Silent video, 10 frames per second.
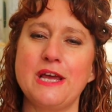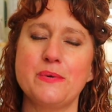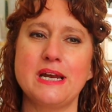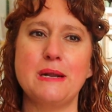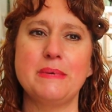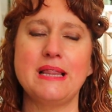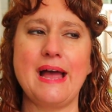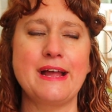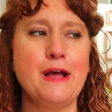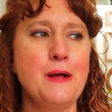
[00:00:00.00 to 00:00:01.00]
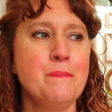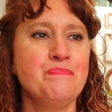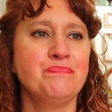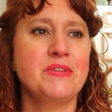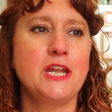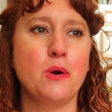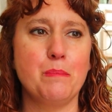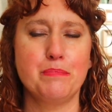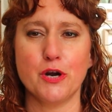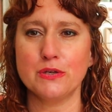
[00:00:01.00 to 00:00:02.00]
they were going to be like, you know, a
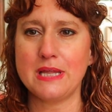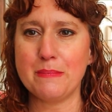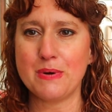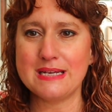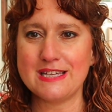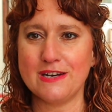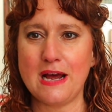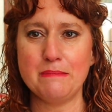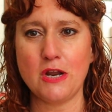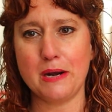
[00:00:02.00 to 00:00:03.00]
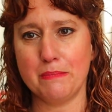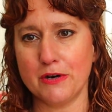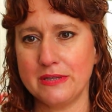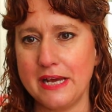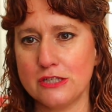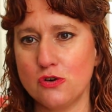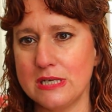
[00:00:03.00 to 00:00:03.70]
birthday present. I'm not a birthday, it's